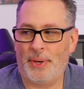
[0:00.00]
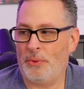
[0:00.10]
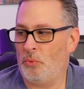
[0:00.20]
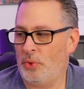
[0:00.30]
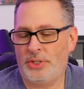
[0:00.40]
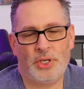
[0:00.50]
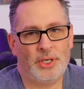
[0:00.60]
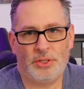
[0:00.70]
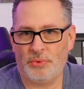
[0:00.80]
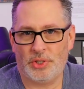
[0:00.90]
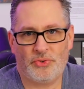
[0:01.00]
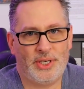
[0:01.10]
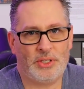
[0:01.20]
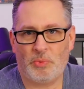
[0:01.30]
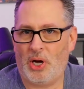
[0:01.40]
But we're just going to do a
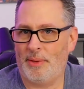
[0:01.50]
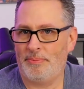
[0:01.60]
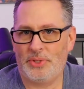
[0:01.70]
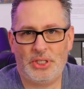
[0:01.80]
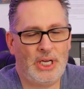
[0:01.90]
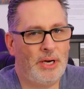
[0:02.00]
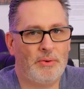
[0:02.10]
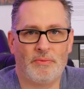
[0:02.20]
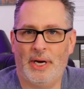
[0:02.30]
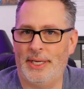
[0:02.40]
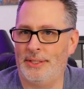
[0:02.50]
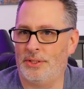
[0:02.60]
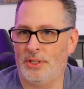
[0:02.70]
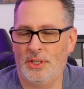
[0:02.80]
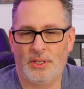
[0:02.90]
straight swap, see how it
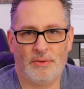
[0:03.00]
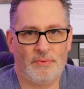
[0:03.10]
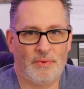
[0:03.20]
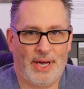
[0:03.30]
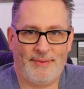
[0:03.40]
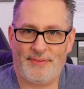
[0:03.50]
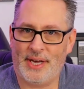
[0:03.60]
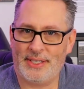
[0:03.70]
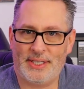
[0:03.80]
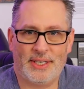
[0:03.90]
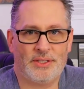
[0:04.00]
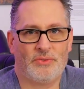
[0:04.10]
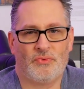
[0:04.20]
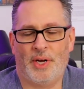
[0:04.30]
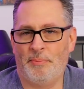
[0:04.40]
runs. I've got
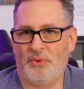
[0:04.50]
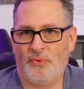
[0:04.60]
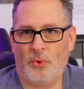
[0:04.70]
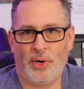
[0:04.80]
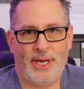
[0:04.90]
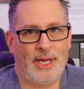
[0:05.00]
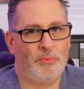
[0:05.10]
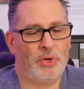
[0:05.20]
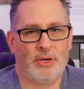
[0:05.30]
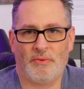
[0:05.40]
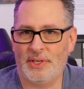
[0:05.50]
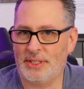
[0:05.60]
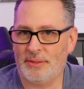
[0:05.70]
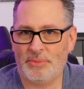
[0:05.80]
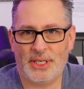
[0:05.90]
tests run beforehand. We're going to run
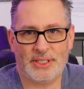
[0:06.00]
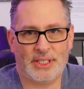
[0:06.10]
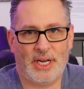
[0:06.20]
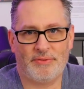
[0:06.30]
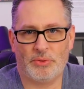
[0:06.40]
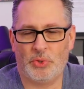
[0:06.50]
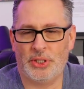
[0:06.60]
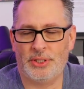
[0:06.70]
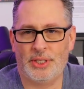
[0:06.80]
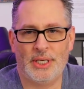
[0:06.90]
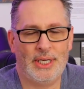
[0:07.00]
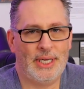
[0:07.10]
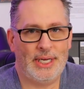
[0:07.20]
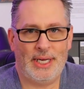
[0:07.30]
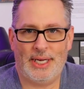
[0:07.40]
some tests afterwards,
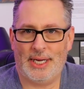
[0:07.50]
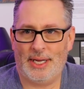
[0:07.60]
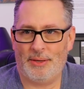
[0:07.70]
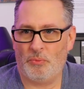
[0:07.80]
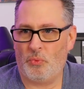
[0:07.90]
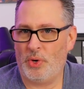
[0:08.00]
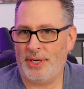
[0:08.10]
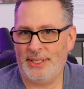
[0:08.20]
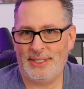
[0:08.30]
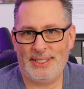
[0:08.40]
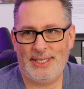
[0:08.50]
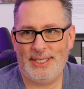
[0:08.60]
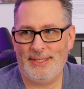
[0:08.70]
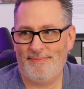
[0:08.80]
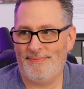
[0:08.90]
and we're going to
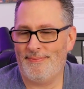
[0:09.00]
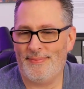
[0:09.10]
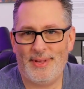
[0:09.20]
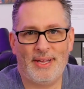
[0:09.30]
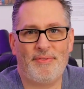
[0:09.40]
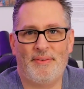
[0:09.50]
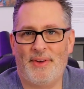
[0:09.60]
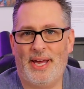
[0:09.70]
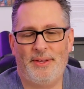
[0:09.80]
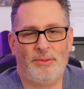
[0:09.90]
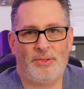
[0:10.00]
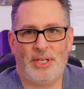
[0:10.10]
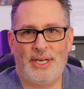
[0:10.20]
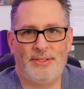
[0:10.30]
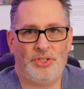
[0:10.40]
see if the value is
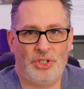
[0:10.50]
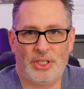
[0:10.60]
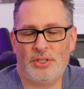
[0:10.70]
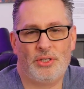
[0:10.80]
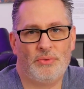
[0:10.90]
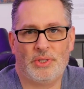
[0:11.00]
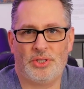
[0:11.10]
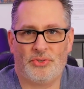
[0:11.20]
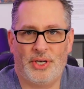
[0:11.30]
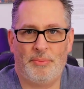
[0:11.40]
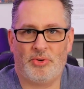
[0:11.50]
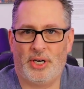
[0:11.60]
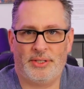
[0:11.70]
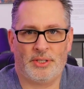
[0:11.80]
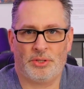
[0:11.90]
there just doing a straight
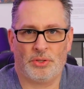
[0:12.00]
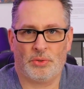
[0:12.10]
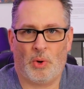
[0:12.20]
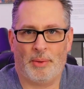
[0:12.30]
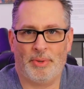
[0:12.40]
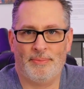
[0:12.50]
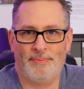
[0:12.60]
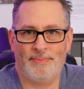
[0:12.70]
processor swap.